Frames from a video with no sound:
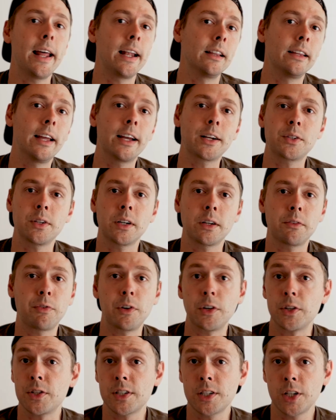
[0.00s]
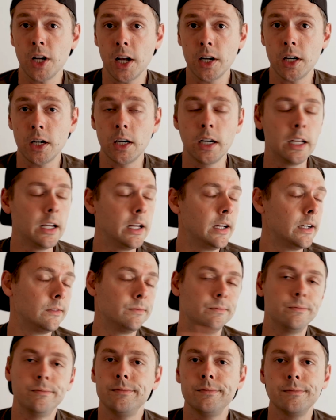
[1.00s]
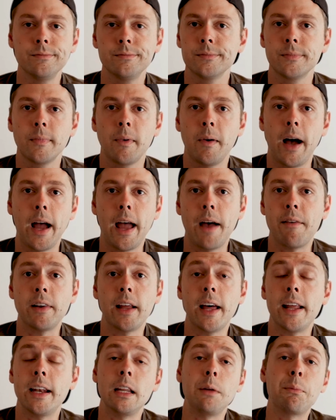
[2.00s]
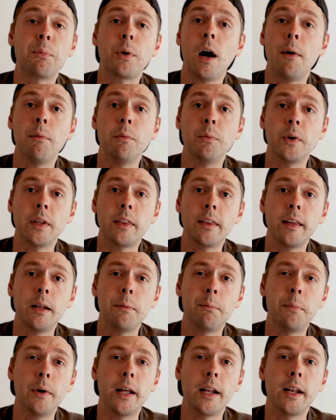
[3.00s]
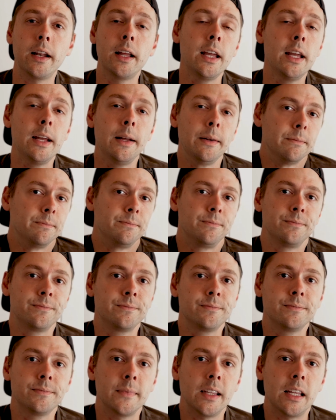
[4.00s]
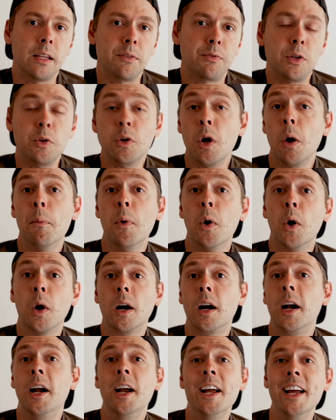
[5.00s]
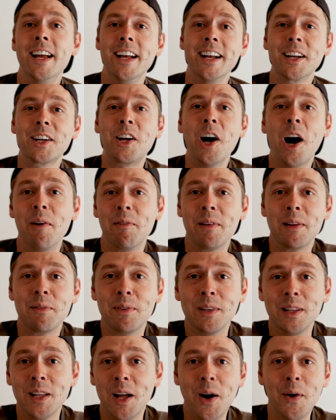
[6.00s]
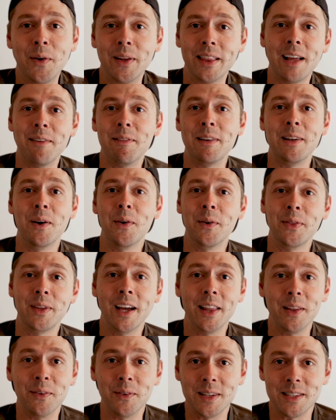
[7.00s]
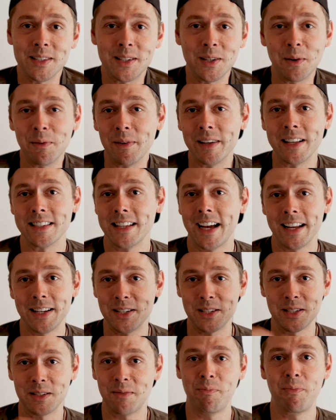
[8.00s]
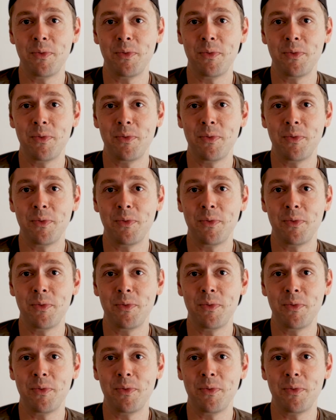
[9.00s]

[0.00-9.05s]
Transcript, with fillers: at electric first shutter. I haven't had any problem with it, but if you know more, comment below and let me know what the other ones do, because I just